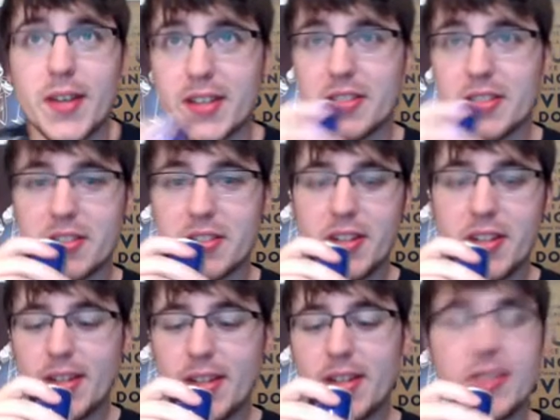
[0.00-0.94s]

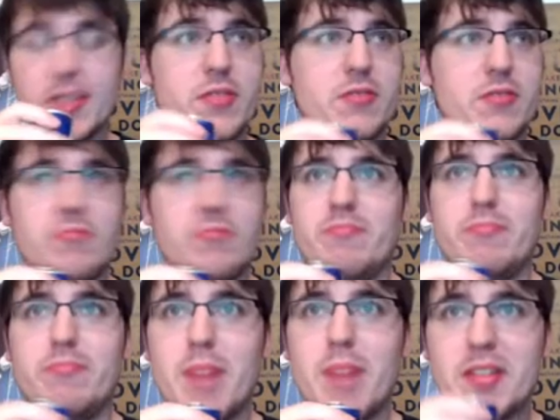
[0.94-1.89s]
it's
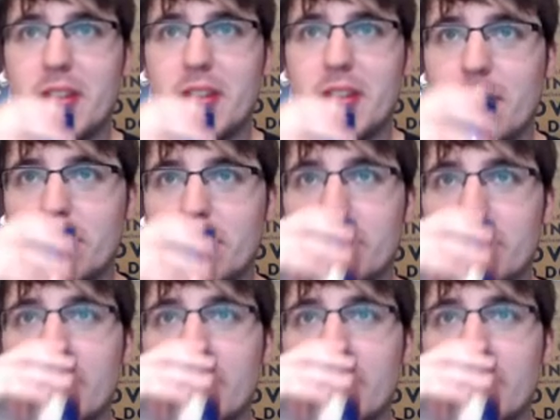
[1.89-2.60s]
messing up some stuff,